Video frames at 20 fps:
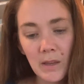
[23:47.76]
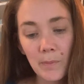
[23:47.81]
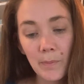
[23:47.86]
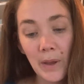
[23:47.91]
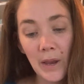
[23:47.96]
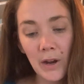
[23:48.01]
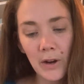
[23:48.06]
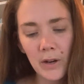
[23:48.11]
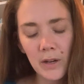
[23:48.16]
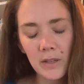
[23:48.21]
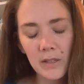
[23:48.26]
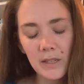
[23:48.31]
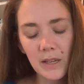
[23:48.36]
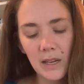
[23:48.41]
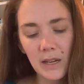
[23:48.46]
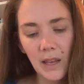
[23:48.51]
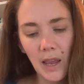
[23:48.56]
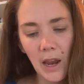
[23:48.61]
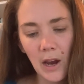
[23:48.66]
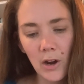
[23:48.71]
Parents
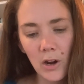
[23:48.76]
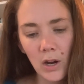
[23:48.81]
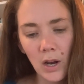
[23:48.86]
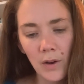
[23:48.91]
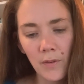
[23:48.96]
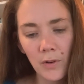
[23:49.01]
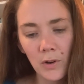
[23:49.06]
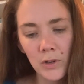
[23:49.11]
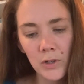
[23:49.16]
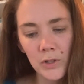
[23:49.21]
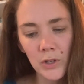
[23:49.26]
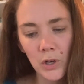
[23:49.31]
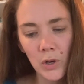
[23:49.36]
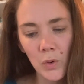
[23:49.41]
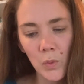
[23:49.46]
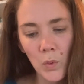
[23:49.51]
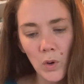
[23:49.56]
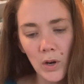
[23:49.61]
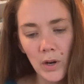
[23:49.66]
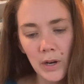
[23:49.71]
and caregivers are
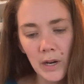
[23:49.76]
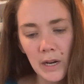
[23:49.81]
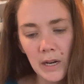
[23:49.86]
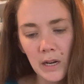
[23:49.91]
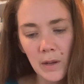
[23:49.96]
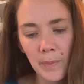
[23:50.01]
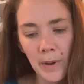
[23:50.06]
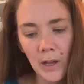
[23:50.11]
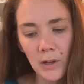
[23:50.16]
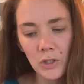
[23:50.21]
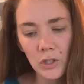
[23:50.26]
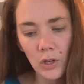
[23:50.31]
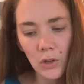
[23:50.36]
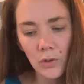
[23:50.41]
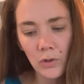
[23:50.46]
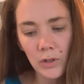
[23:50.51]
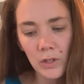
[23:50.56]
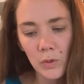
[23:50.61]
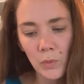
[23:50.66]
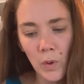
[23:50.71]
worried about
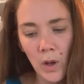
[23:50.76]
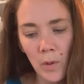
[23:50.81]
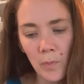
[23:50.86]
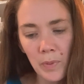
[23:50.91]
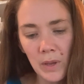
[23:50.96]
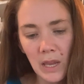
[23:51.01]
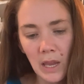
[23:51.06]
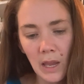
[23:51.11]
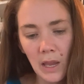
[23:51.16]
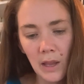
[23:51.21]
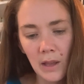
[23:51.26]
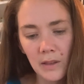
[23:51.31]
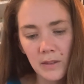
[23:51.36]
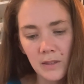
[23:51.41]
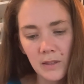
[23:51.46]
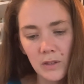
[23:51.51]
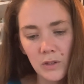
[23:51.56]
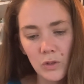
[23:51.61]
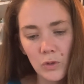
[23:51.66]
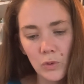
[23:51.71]
children's well-being as
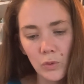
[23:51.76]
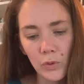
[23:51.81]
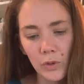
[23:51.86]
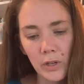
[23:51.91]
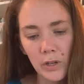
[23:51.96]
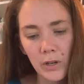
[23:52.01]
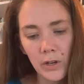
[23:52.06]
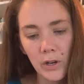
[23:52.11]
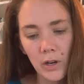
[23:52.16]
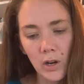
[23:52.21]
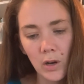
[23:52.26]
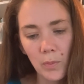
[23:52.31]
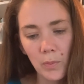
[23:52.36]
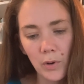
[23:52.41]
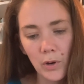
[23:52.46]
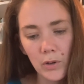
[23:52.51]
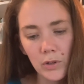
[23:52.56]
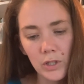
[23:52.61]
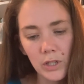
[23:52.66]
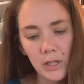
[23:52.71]
the school year
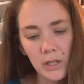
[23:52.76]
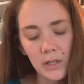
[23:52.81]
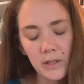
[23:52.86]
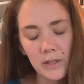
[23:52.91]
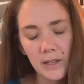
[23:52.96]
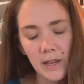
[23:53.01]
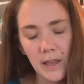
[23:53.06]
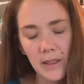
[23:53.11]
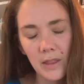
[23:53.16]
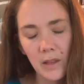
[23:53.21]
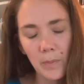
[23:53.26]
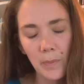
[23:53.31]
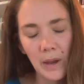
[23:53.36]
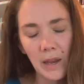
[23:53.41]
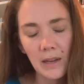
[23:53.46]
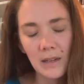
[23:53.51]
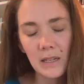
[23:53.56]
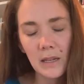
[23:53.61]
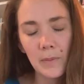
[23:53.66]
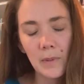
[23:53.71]
approaches and the
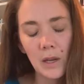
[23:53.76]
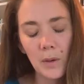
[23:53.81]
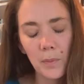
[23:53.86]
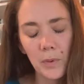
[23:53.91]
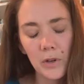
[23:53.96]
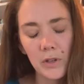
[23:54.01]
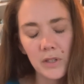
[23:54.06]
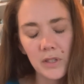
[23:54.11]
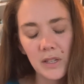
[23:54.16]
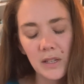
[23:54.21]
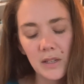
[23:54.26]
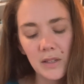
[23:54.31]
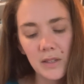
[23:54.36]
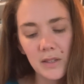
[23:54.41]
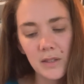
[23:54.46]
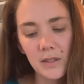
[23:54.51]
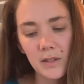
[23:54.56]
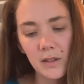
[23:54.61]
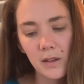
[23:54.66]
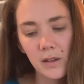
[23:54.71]
pandemic
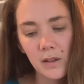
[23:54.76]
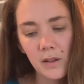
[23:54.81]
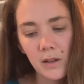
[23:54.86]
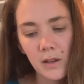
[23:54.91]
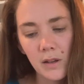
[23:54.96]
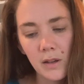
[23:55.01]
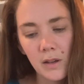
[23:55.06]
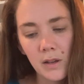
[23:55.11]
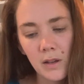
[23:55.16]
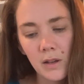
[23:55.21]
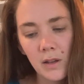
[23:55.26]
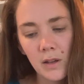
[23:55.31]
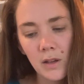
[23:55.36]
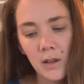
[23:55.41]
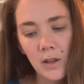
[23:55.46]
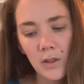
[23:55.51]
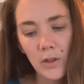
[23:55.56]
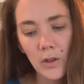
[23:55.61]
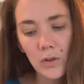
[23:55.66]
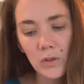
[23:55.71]
persists.
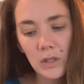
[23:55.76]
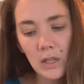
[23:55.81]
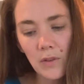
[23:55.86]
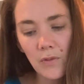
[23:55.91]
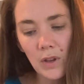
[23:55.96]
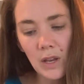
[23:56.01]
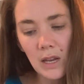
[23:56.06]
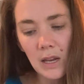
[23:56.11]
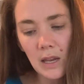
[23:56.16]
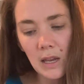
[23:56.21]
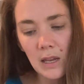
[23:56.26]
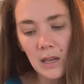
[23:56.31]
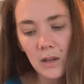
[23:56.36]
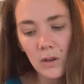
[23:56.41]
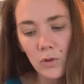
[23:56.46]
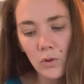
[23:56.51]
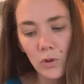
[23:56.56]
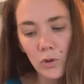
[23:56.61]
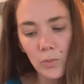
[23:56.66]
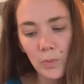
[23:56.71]
Those living in
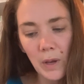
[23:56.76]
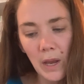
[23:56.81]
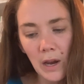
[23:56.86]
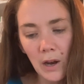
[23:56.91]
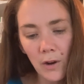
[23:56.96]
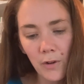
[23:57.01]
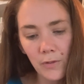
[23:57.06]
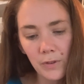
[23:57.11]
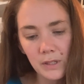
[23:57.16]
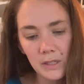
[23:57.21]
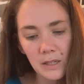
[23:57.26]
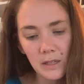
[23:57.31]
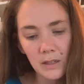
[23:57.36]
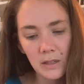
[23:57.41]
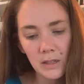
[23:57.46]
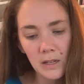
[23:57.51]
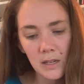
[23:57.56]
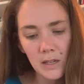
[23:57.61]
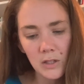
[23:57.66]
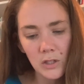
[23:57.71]
group care
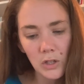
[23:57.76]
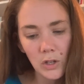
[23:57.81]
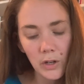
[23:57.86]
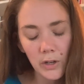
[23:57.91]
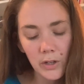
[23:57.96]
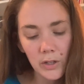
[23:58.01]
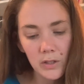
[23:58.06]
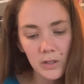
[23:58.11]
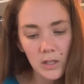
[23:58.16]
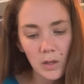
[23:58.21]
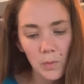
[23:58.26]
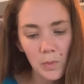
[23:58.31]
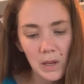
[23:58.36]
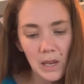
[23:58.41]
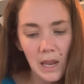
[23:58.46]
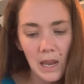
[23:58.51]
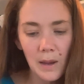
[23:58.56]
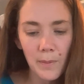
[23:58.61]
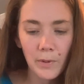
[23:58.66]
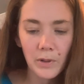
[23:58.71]
facilities yearn to
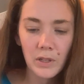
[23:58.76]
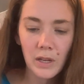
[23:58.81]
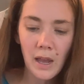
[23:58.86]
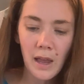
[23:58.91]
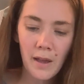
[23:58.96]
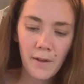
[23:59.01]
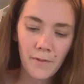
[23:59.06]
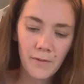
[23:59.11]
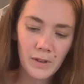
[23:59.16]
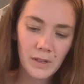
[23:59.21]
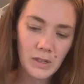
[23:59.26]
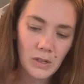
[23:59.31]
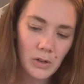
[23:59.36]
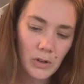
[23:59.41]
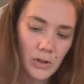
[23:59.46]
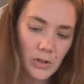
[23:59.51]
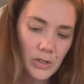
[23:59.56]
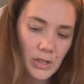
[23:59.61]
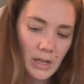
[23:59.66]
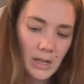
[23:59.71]
be able to have
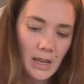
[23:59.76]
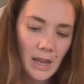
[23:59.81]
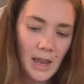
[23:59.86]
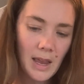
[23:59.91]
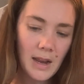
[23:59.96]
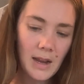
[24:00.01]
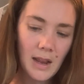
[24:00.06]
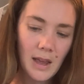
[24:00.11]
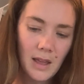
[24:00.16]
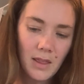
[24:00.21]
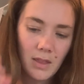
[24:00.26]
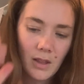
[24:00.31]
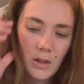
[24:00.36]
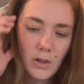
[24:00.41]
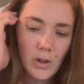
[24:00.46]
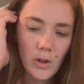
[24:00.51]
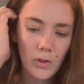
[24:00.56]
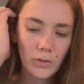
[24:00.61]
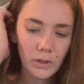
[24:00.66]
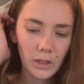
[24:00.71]
visitors again, and the
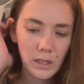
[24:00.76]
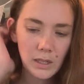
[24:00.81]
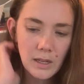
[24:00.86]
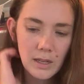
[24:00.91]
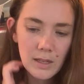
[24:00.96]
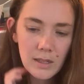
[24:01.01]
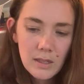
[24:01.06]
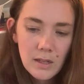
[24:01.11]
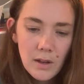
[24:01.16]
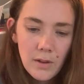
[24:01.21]
loneliness